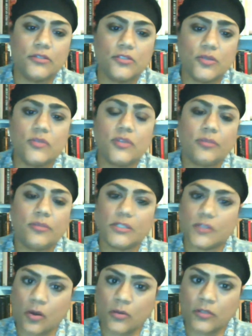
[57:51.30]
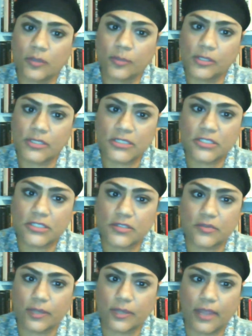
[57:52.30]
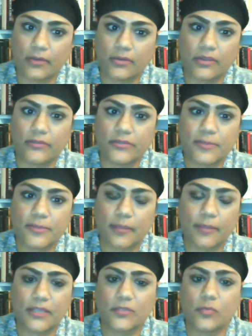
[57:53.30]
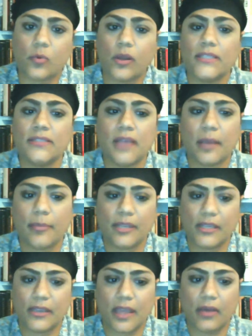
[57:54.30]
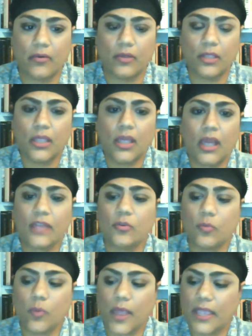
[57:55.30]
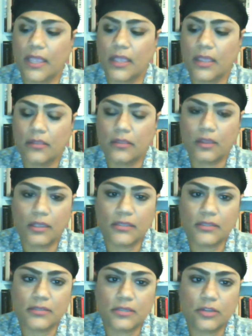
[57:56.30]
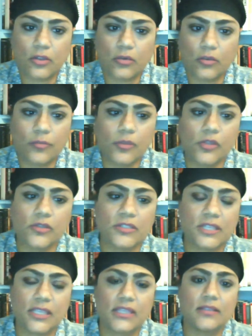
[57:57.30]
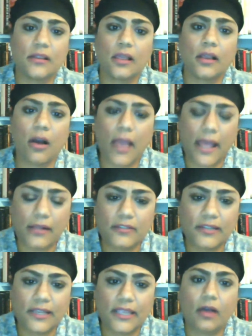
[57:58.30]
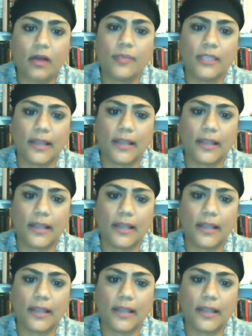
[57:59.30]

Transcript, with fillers: do something to hold our politicians to account in that respect because what is happening now and the way that in you know communities like our elderly are being